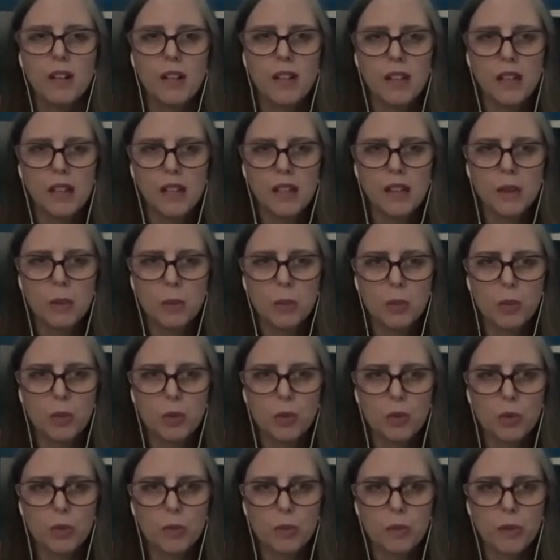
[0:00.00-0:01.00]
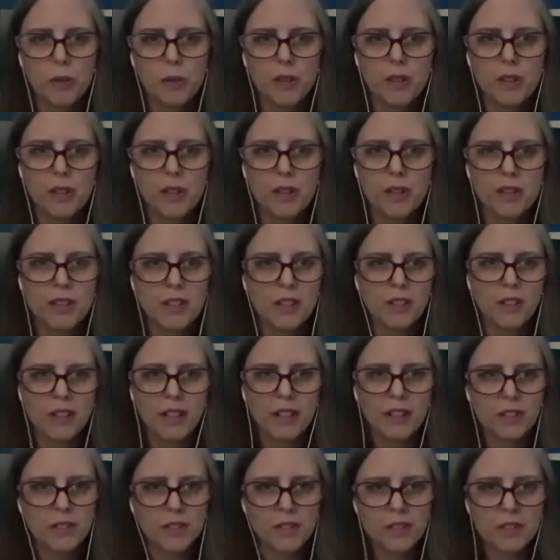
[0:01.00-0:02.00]
in the room in the
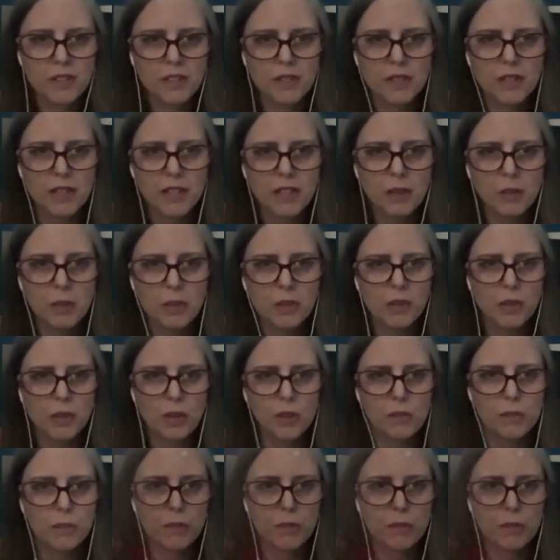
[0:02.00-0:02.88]
closet or something that was called